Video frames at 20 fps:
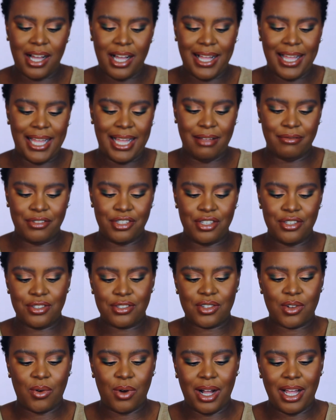I have
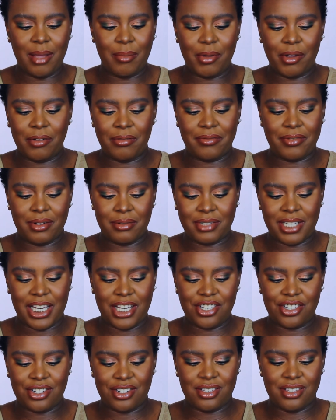used quite a bit of
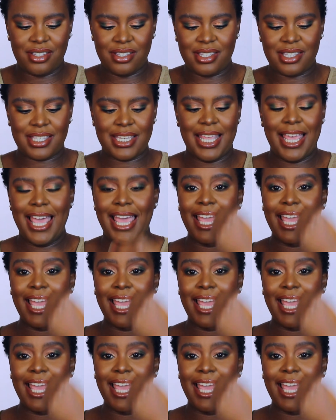foundations.